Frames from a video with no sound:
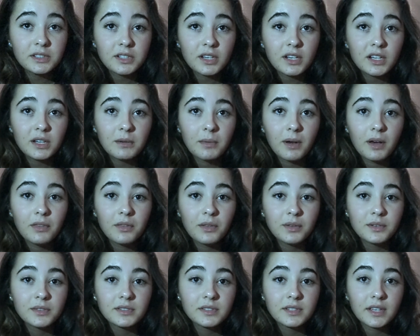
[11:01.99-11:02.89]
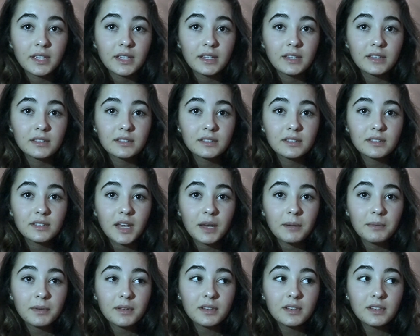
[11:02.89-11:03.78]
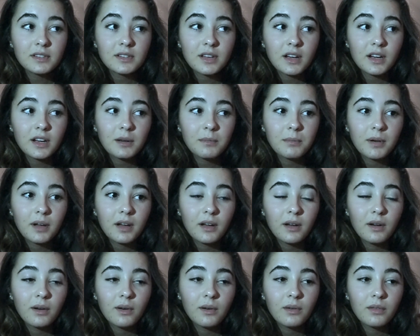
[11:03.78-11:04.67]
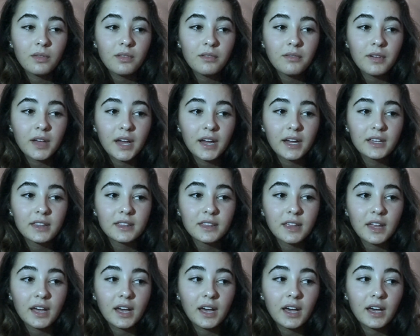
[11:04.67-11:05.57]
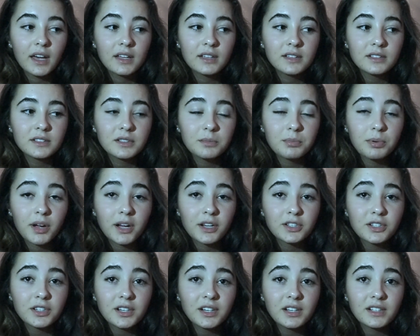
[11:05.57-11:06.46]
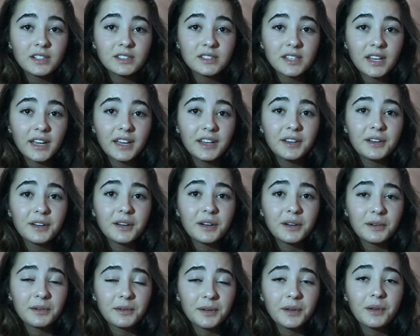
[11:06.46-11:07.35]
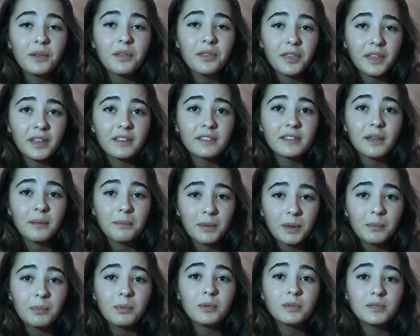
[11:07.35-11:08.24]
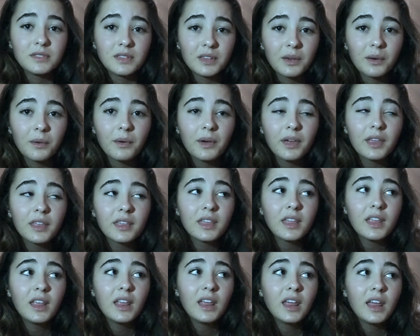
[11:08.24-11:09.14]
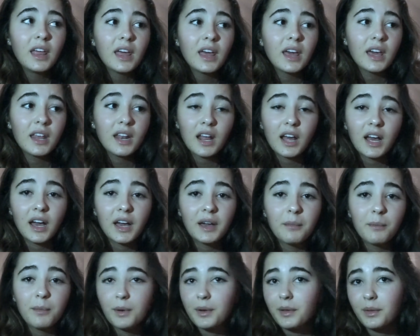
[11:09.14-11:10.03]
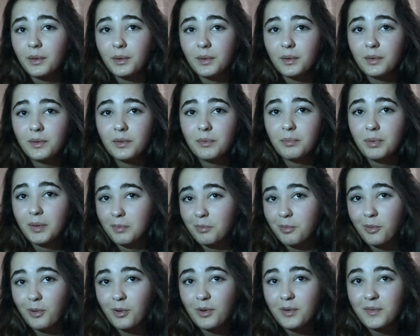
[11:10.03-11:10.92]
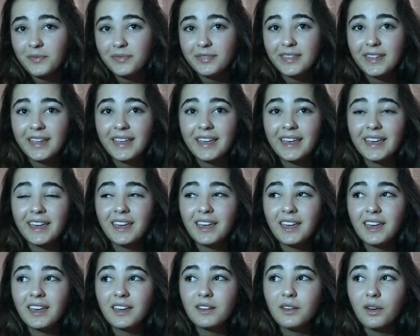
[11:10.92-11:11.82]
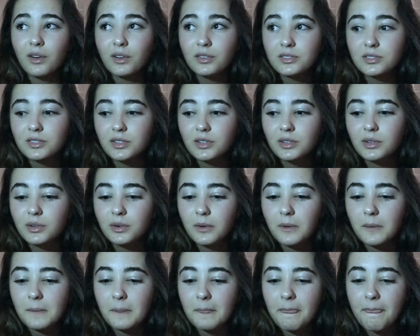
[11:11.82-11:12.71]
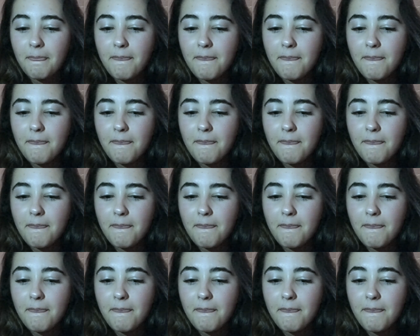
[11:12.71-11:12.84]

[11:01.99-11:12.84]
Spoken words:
to talk about those things. I'm going to talk about the fact that depression and anxiety are real things that people deal with, and I'm one of those people. And also,